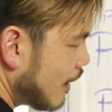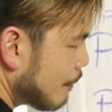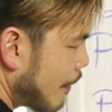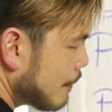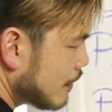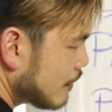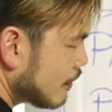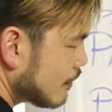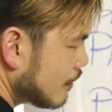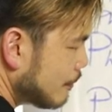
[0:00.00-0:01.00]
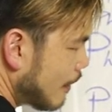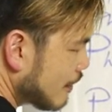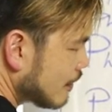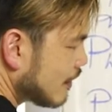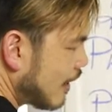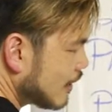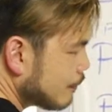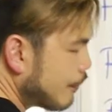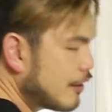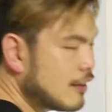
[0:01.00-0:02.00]
payment system as a starting
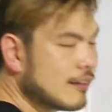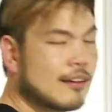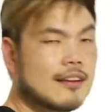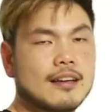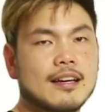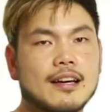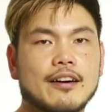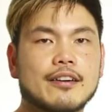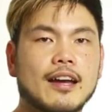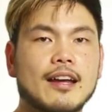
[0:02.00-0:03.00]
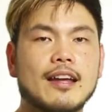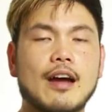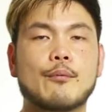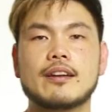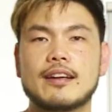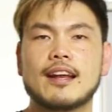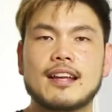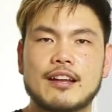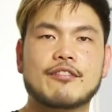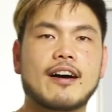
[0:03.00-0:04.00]
point. Okay, and when you're getting
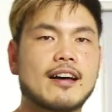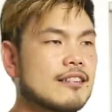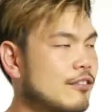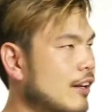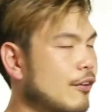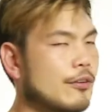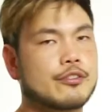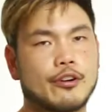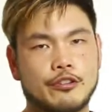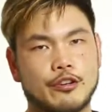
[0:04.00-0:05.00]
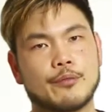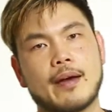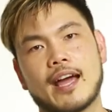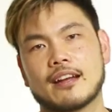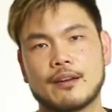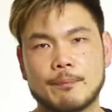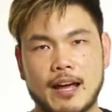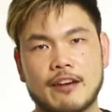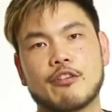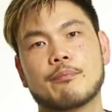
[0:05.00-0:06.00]
advanced, you can always go to your bank and
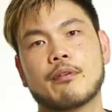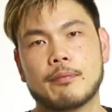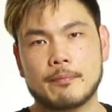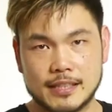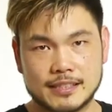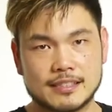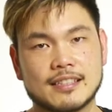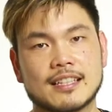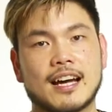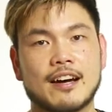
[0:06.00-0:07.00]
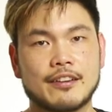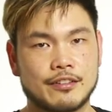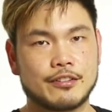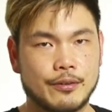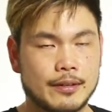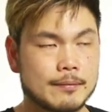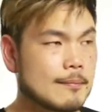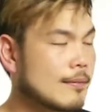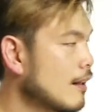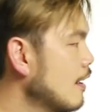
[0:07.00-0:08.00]
apply for proper merchant account and so on.
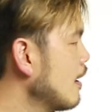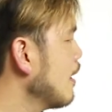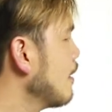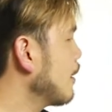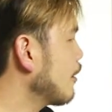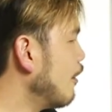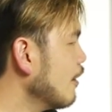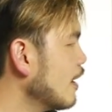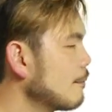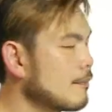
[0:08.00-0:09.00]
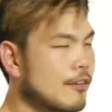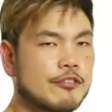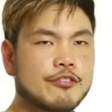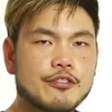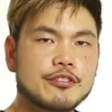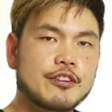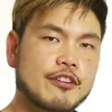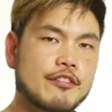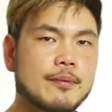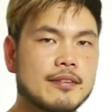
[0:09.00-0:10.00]
But all up, your full
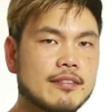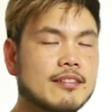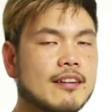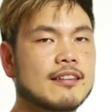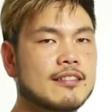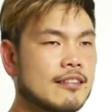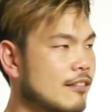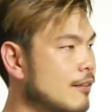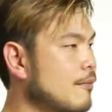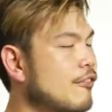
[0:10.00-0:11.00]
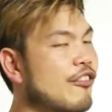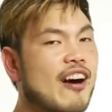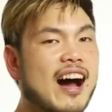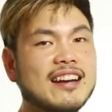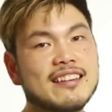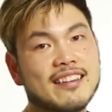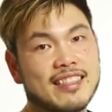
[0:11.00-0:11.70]
photography business system for under